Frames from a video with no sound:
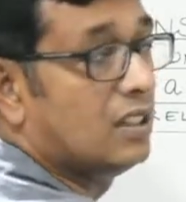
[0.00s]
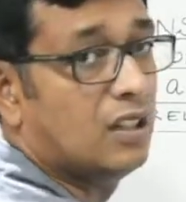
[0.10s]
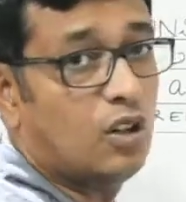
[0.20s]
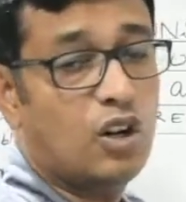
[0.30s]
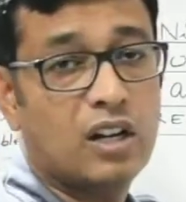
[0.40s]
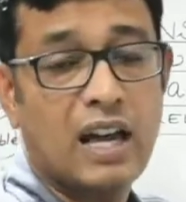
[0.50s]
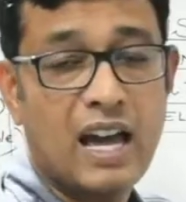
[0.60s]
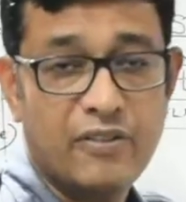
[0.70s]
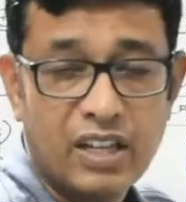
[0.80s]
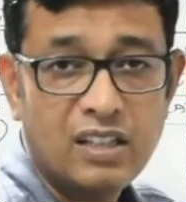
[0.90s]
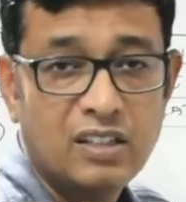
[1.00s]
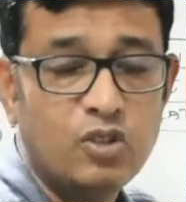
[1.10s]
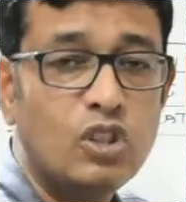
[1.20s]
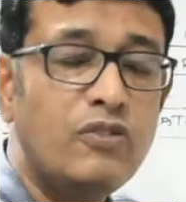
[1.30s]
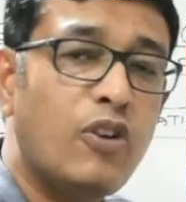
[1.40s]
or having
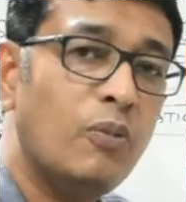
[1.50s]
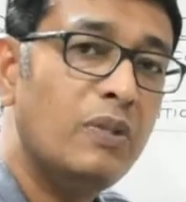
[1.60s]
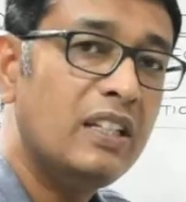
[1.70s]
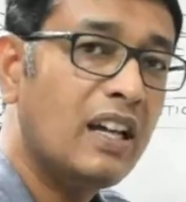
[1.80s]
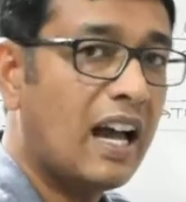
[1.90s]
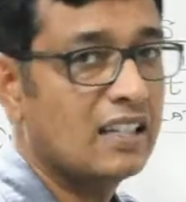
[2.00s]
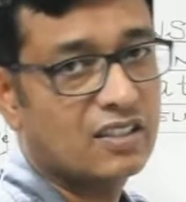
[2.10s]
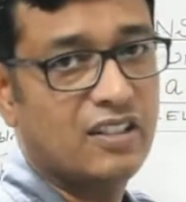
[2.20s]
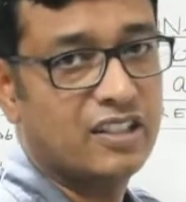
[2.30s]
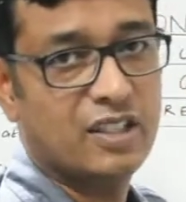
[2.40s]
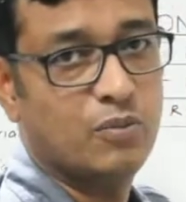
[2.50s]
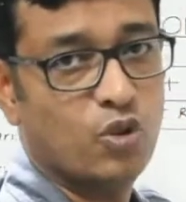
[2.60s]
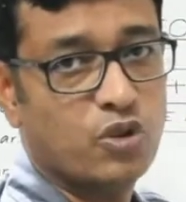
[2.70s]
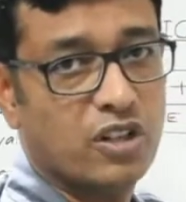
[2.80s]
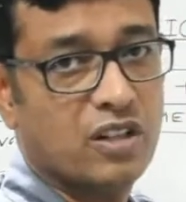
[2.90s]
uniformly accelerated
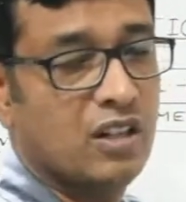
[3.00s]
motion.